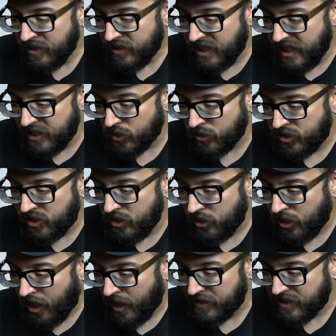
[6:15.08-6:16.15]
These are still
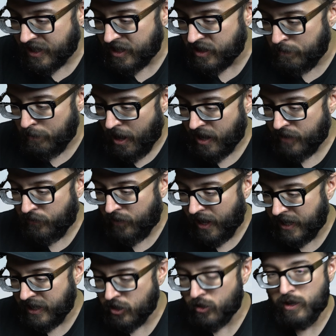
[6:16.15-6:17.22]
laws against
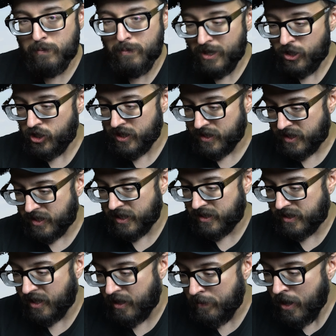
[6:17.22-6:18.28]
modifying your emission
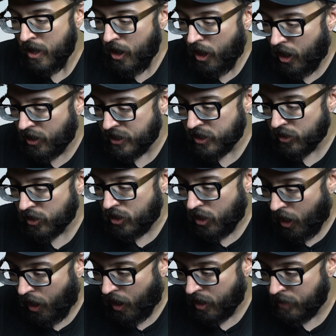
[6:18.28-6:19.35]
system on your
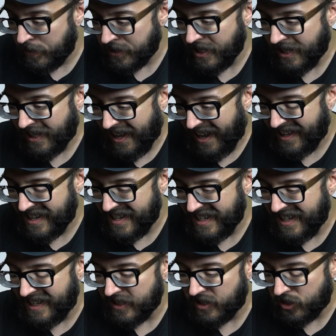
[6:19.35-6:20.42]
car, but they kind of
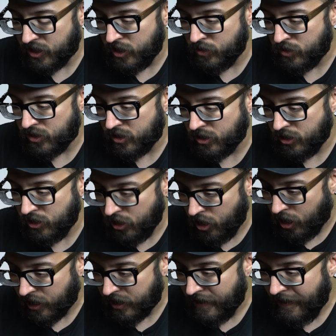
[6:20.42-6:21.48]
need an excuse to
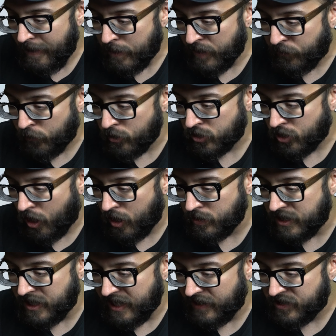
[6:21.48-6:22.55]
look. My first car
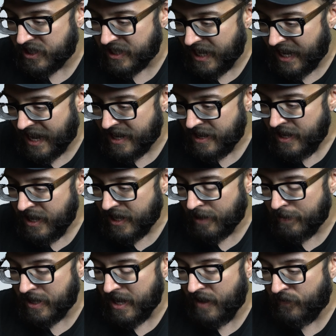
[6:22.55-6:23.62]
was an EF sedan, and
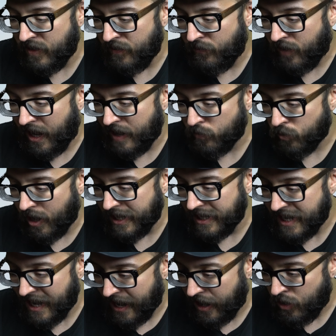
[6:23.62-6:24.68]
I'm an FA5 right
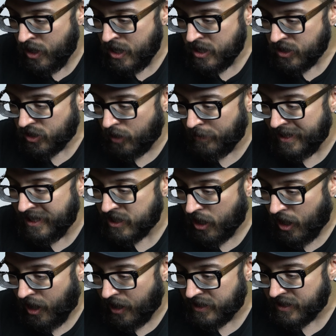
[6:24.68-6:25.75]
now, so I'm into
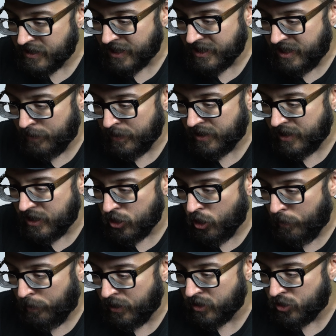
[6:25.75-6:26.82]
Hondas. I typically
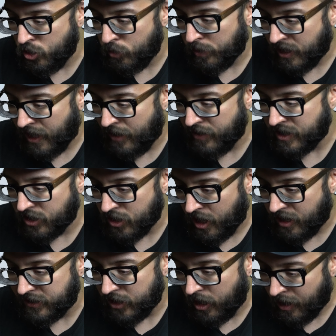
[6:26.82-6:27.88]
don't put a super loud
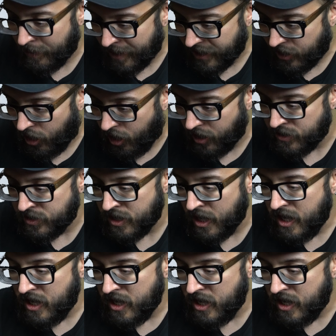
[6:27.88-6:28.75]
exhaust on my cars,